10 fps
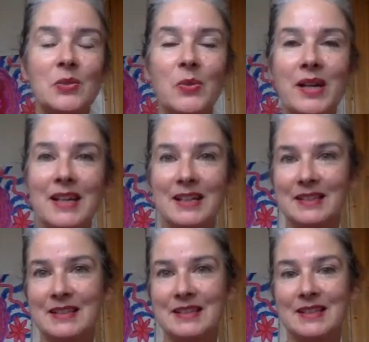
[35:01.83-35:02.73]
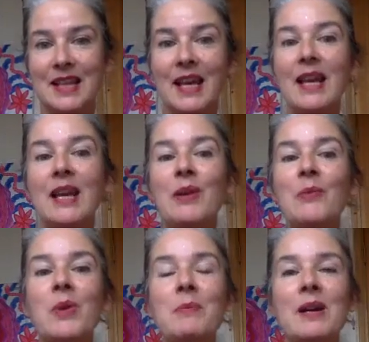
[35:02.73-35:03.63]
awakens,
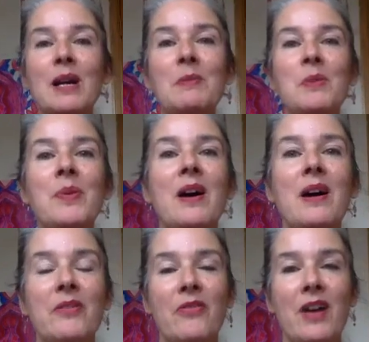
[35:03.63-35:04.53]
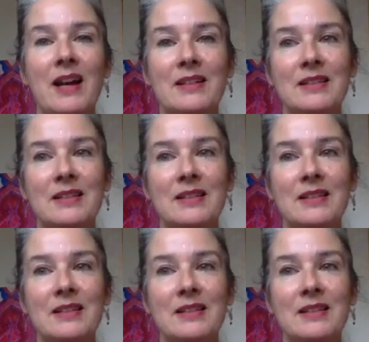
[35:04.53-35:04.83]
and we become a part of that.